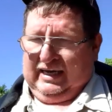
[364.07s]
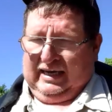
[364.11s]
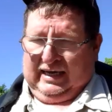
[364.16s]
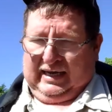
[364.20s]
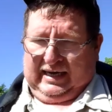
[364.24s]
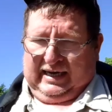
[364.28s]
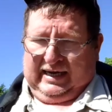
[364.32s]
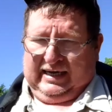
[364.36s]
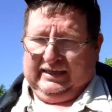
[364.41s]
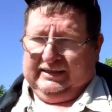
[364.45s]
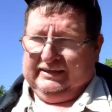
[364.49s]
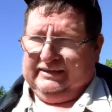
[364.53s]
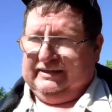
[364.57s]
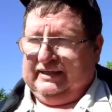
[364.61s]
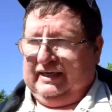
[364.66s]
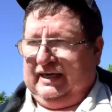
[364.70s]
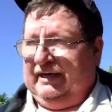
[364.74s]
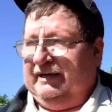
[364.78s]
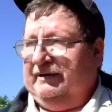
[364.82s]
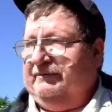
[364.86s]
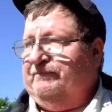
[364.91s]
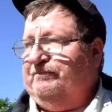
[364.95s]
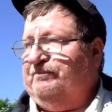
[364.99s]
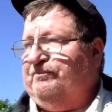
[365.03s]
is
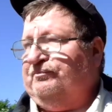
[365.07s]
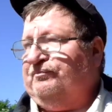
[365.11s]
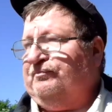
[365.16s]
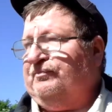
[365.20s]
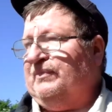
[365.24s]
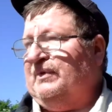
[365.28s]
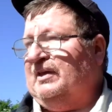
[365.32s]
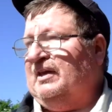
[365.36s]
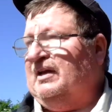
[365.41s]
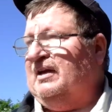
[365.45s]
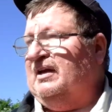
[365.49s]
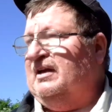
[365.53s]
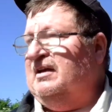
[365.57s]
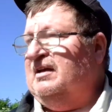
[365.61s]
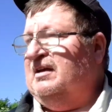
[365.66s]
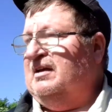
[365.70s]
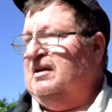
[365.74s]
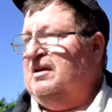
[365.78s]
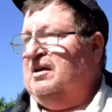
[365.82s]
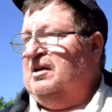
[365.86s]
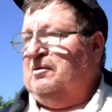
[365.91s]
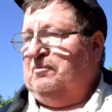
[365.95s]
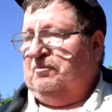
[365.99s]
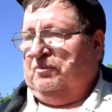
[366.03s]
uh,
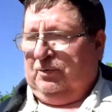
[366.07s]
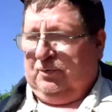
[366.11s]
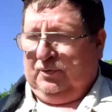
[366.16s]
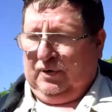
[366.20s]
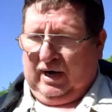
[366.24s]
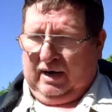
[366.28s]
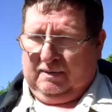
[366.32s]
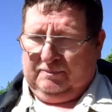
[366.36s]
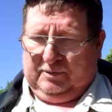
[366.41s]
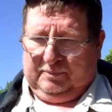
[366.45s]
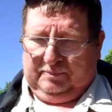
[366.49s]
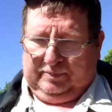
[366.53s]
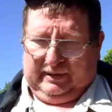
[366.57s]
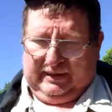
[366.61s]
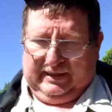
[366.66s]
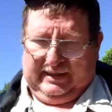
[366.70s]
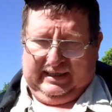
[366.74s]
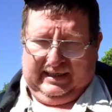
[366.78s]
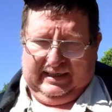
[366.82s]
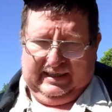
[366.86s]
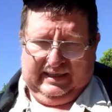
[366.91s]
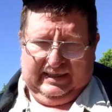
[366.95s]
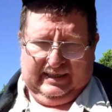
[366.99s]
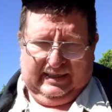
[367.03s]

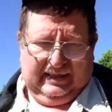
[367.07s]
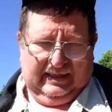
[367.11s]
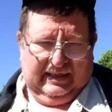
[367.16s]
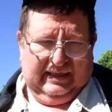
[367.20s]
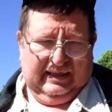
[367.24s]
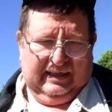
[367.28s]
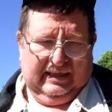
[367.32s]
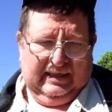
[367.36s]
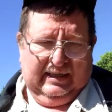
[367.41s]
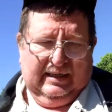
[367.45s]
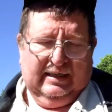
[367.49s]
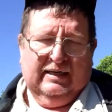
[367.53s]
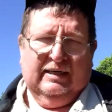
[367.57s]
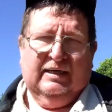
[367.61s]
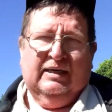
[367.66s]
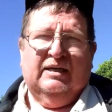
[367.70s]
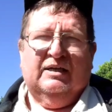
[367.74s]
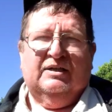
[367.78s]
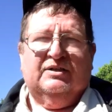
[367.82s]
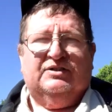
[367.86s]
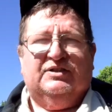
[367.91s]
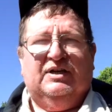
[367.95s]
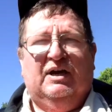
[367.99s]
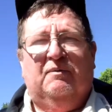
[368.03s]
probably
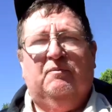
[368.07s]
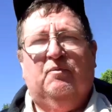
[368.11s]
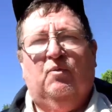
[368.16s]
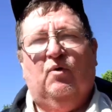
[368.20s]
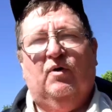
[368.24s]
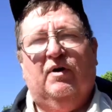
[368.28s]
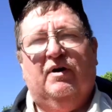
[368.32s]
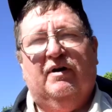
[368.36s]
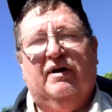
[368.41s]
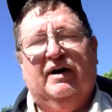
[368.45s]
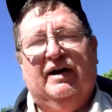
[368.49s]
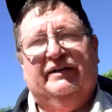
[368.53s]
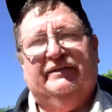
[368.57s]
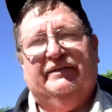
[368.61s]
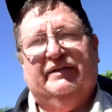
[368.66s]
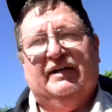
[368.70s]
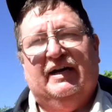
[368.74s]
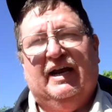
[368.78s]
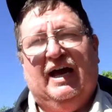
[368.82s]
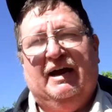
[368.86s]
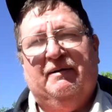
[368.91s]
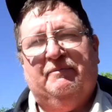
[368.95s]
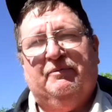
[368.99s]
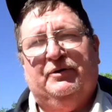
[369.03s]
somewhere in the
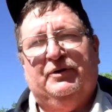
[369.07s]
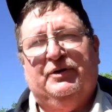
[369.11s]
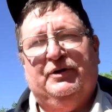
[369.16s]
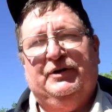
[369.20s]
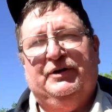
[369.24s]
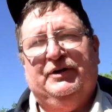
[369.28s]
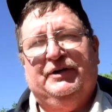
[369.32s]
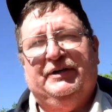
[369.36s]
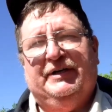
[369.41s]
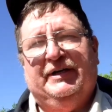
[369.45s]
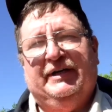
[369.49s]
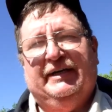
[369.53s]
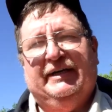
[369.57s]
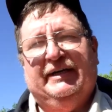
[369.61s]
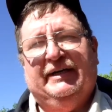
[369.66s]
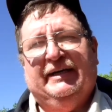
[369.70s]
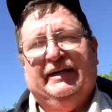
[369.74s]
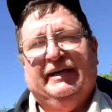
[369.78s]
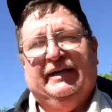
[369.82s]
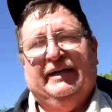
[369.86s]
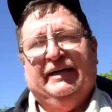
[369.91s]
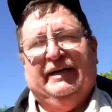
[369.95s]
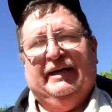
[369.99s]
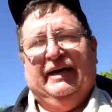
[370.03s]
neighborhood
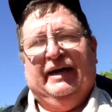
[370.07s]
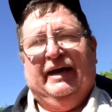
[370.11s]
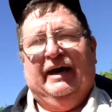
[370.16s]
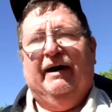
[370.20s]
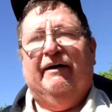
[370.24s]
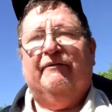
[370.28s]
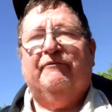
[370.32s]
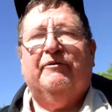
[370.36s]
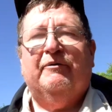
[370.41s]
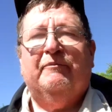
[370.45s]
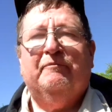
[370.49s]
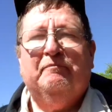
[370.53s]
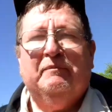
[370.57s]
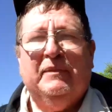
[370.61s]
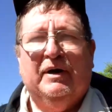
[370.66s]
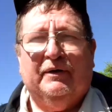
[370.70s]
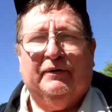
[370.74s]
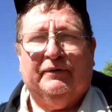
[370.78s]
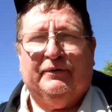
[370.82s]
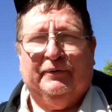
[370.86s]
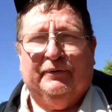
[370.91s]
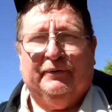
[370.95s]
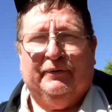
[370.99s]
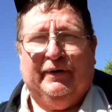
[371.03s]
of
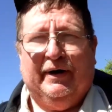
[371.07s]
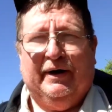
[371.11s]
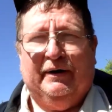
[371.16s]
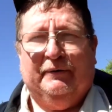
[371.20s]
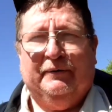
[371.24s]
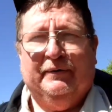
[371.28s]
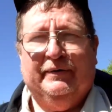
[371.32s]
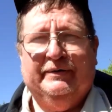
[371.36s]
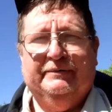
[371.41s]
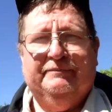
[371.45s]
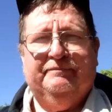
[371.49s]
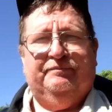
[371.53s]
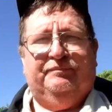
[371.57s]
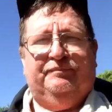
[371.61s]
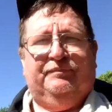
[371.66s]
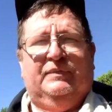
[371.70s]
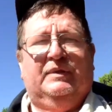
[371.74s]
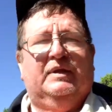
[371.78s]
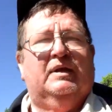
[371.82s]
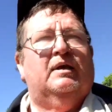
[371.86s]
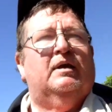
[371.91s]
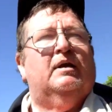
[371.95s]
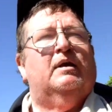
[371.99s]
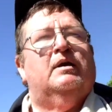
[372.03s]
Miracle-Gro.
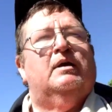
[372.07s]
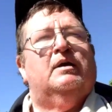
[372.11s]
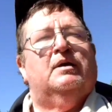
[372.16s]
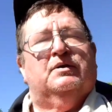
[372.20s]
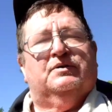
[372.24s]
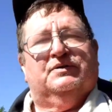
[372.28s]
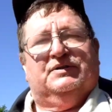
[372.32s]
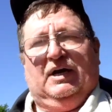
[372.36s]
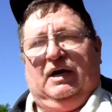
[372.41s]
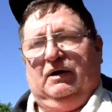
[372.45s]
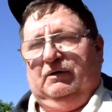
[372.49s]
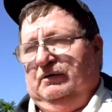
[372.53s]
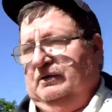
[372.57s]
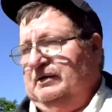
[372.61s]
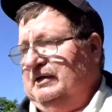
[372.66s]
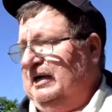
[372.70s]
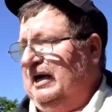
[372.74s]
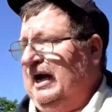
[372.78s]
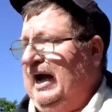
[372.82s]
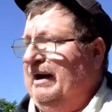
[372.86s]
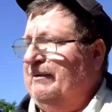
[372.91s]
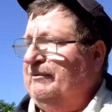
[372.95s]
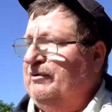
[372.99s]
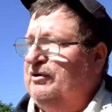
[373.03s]
So
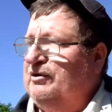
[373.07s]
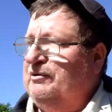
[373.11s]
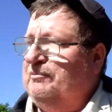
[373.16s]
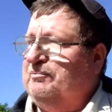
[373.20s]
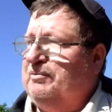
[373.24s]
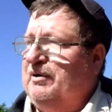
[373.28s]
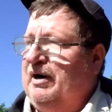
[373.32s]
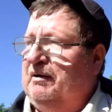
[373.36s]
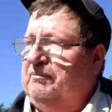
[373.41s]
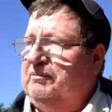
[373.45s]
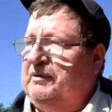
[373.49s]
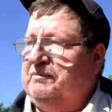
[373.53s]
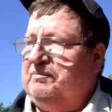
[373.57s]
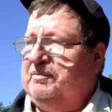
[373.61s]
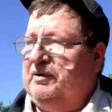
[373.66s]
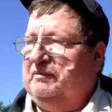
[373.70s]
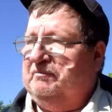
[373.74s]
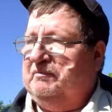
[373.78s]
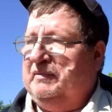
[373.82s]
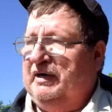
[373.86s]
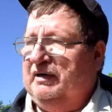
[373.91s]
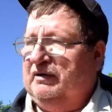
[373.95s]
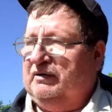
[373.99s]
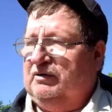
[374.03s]
I'm going to probably put
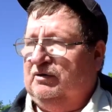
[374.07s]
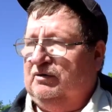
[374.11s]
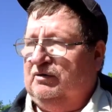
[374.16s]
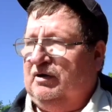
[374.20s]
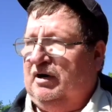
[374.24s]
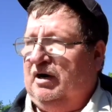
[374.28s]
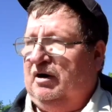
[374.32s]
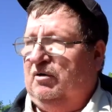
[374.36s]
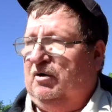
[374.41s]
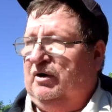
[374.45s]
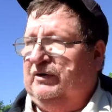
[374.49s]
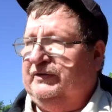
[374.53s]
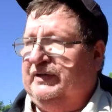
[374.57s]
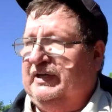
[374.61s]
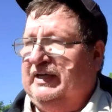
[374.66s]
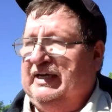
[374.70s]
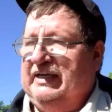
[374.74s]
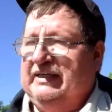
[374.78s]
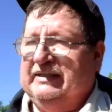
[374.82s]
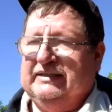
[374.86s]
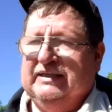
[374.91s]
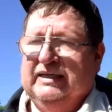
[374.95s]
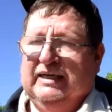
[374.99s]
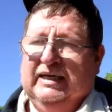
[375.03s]
Miracle-Gro on
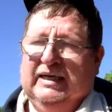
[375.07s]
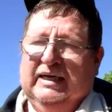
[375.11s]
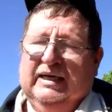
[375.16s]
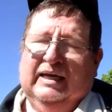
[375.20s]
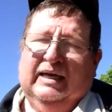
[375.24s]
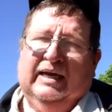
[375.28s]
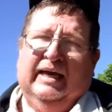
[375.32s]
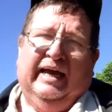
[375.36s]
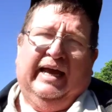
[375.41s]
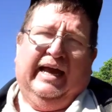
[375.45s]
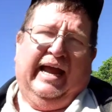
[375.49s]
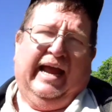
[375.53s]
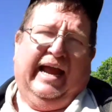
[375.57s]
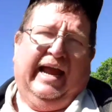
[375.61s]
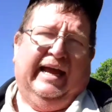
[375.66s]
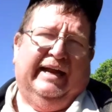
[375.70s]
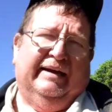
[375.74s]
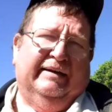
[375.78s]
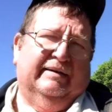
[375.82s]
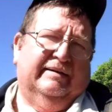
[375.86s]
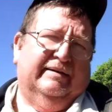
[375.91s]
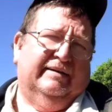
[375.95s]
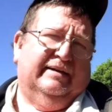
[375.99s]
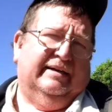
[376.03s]
these
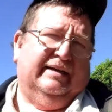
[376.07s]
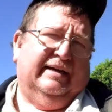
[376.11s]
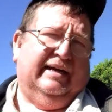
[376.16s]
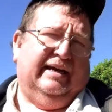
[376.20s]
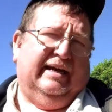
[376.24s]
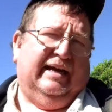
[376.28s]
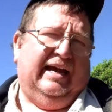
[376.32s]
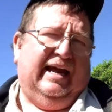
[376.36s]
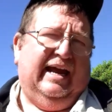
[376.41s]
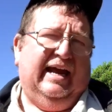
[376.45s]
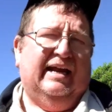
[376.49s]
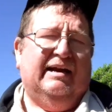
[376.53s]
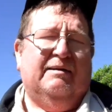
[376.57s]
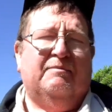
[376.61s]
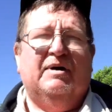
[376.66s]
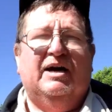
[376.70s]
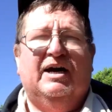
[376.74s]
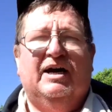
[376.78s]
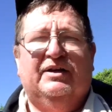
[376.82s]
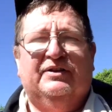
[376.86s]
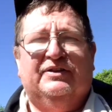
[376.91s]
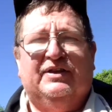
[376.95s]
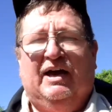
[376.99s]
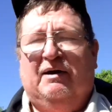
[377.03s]
and in a
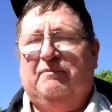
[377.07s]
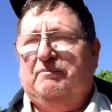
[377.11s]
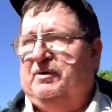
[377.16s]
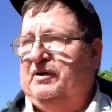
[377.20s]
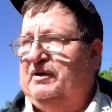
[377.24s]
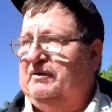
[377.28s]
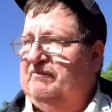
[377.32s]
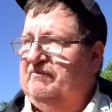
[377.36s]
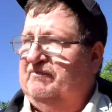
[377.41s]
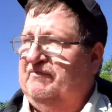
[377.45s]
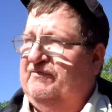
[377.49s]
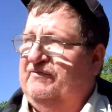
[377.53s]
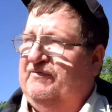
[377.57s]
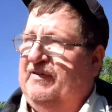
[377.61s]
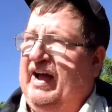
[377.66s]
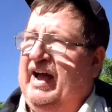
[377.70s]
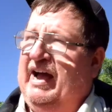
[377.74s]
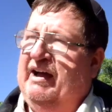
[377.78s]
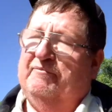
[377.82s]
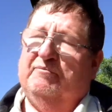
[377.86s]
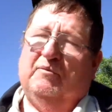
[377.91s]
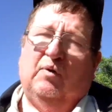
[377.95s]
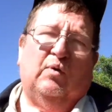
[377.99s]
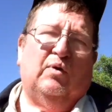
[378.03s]
month I'll put
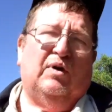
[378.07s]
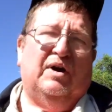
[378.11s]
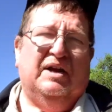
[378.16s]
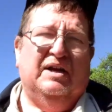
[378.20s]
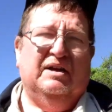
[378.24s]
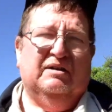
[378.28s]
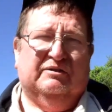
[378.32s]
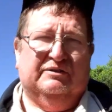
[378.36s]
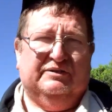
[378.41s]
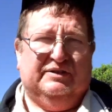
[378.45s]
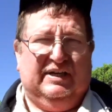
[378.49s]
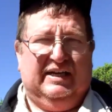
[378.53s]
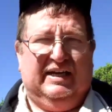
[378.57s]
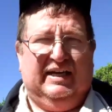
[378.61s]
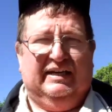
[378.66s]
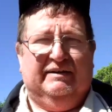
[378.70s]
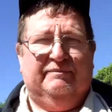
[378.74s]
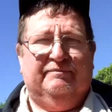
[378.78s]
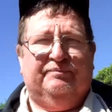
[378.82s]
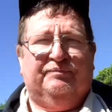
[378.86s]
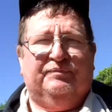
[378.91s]
five more hills in.